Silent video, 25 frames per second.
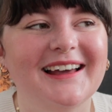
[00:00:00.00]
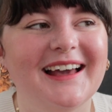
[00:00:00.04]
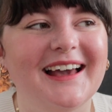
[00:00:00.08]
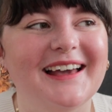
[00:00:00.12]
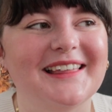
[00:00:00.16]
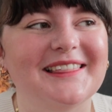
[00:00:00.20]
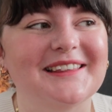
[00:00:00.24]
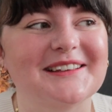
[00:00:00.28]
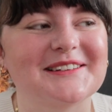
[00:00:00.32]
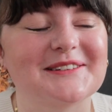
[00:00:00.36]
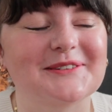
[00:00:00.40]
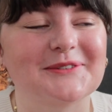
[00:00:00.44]

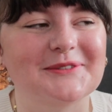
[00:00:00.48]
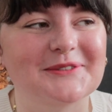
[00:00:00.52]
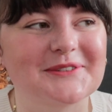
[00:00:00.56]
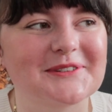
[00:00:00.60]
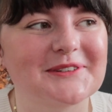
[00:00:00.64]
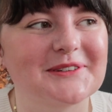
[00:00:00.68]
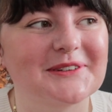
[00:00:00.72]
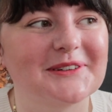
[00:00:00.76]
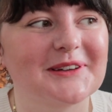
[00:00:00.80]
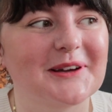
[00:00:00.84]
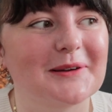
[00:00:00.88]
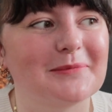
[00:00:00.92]
And there's
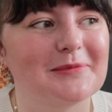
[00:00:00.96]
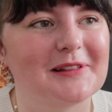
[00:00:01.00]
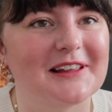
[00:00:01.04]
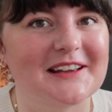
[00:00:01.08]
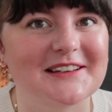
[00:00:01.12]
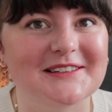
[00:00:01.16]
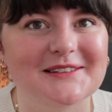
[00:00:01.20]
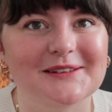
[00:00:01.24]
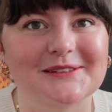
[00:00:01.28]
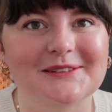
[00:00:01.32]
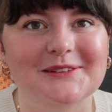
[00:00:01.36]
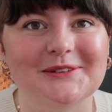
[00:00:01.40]
also a
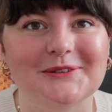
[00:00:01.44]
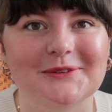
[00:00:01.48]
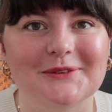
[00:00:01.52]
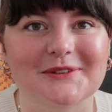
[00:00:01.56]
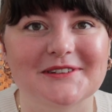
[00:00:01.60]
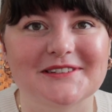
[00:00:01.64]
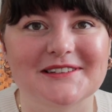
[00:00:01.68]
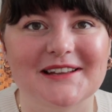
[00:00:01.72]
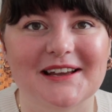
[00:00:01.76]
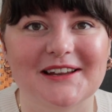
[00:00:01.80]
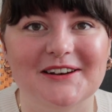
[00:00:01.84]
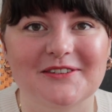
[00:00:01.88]
place on the
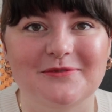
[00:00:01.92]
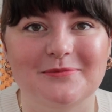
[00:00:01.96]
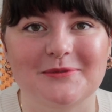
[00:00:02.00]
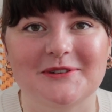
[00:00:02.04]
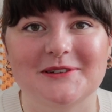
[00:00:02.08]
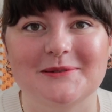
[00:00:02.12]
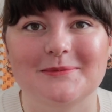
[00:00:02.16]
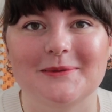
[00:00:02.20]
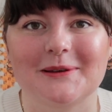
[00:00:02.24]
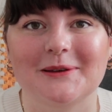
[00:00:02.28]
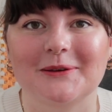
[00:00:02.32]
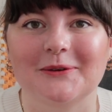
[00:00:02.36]
north side of
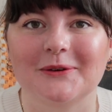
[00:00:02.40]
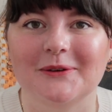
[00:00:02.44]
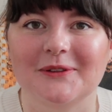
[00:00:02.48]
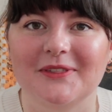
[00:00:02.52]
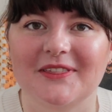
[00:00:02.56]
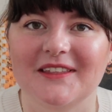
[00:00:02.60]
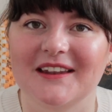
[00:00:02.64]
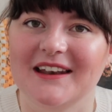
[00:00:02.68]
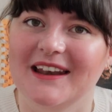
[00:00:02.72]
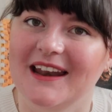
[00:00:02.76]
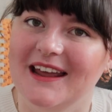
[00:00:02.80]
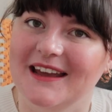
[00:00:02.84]
Brisbane called
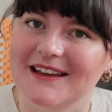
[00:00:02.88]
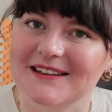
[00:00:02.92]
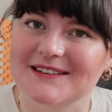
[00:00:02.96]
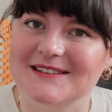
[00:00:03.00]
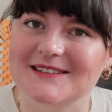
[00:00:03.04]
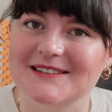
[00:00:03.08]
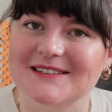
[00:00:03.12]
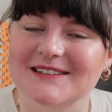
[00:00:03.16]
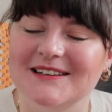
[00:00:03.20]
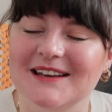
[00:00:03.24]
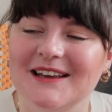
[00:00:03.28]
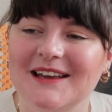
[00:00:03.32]
The
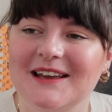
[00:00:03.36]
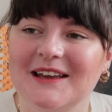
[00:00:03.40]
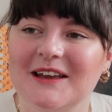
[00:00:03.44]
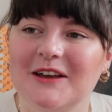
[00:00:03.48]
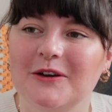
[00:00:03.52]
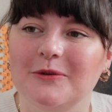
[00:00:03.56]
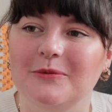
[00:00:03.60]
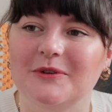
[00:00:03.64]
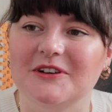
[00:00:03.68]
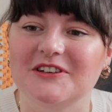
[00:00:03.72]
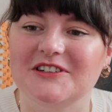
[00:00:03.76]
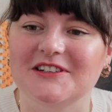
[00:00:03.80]
Nest,
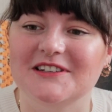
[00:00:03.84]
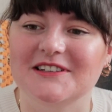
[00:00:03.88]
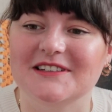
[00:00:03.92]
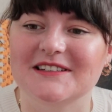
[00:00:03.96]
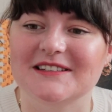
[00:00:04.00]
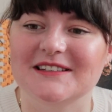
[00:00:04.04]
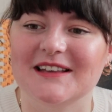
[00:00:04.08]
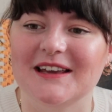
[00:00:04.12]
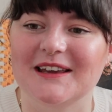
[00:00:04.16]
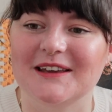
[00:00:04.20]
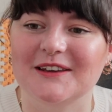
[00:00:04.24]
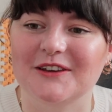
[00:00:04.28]
which
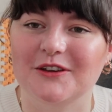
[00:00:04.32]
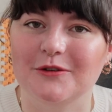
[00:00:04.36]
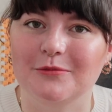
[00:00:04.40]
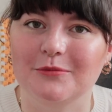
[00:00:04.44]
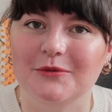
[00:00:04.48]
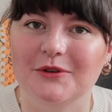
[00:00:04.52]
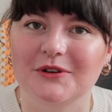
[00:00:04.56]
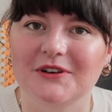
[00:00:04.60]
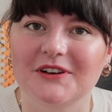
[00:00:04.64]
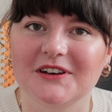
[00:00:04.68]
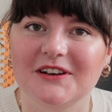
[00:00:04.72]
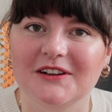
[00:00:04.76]
is a
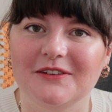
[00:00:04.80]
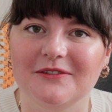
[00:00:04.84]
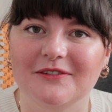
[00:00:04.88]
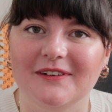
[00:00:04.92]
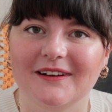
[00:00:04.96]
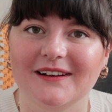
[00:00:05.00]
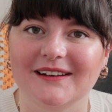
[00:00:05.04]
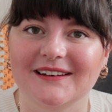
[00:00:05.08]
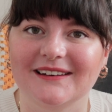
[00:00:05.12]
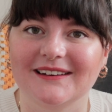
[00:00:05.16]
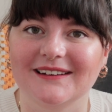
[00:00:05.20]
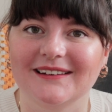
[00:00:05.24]
community
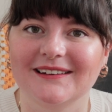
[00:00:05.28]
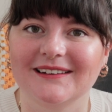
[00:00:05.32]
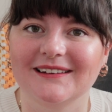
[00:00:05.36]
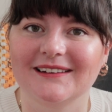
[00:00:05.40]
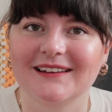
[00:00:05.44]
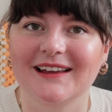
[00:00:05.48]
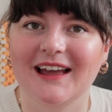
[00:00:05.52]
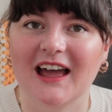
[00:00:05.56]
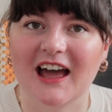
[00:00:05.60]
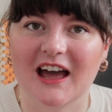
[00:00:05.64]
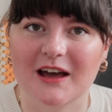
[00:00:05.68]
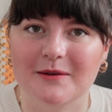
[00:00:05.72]
run
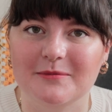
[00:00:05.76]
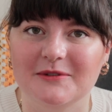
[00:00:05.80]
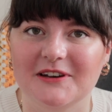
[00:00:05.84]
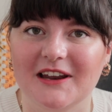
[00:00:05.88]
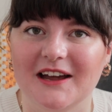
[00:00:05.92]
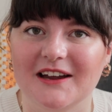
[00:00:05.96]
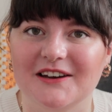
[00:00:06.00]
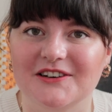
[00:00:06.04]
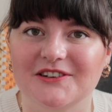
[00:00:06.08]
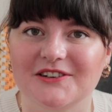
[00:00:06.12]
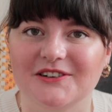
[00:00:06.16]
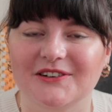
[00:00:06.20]

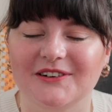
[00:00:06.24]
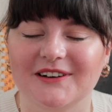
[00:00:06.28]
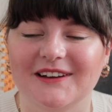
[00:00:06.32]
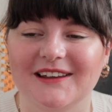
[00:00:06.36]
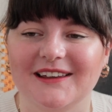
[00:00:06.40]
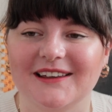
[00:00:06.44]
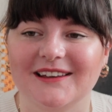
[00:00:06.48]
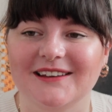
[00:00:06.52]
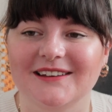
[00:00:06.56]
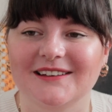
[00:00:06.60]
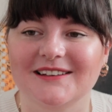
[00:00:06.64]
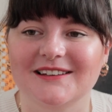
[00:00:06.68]

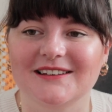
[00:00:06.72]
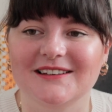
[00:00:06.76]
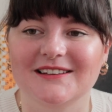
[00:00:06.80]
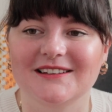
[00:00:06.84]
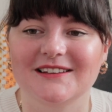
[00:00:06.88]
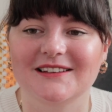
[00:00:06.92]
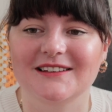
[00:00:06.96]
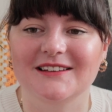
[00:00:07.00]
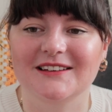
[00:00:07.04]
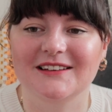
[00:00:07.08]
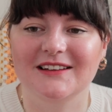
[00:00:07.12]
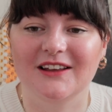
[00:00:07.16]
haberdashery
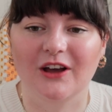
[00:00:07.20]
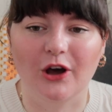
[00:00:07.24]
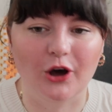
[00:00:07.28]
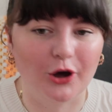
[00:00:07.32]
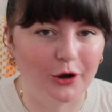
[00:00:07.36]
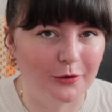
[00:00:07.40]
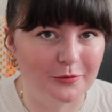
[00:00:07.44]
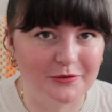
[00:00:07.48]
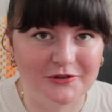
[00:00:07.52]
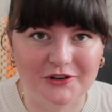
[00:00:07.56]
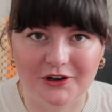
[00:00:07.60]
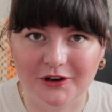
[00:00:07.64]

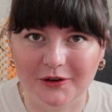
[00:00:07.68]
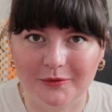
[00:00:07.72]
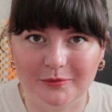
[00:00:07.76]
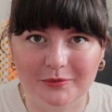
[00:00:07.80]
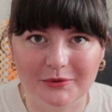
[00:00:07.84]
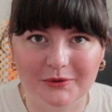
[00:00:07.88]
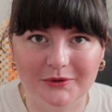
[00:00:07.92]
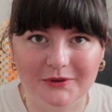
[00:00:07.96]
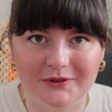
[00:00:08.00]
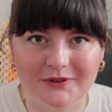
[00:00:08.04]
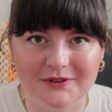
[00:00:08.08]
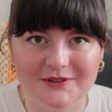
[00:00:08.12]
op shop.
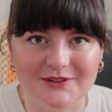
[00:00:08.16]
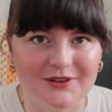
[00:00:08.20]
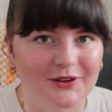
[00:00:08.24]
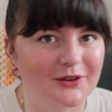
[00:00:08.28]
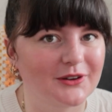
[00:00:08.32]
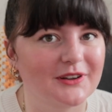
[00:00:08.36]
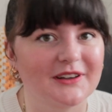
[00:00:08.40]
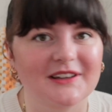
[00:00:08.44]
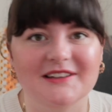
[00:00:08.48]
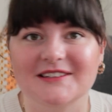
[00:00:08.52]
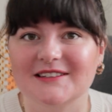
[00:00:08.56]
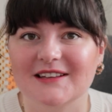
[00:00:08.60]

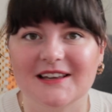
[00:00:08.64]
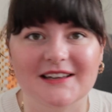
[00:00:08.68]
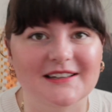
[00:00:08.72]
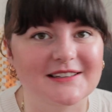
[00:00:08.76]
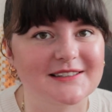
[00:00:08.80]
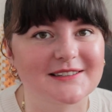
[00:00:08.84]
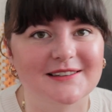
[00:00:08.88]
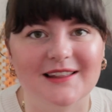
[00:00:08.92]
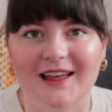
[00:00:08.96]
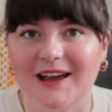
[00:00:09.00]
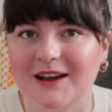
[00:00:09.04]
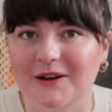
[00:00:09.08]
So
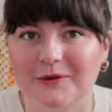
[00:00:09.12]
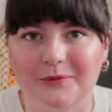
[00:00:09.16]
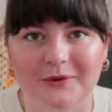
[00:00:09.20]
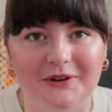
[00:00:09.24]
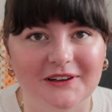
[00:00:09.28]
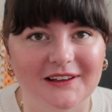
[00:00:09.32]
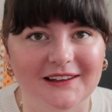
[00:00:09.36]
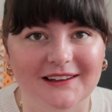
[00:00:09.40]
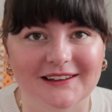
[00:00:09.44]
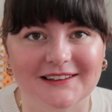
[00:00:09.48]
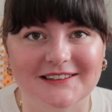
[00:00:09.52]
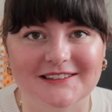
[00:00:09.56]
it's like
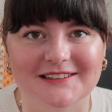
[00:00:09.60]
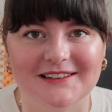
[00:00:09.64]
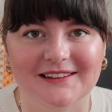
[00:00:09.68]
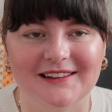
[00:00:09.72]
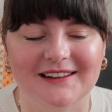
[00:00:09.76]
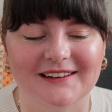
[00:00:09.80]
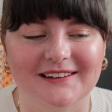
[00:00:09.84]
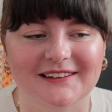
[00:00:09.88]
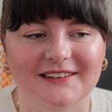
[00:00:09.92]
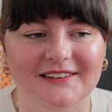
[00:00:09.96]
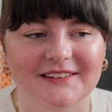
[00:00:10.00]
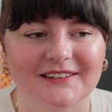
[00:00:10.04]
walking into
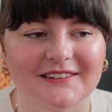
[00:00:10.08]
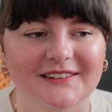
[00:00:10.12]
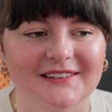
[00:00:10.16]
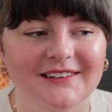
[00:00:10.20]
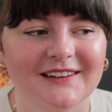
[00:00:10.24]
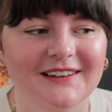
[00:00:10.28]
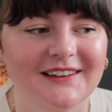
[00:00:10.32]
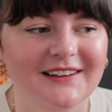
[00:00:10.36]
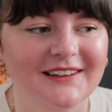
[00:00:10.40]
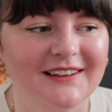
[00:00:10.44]
like a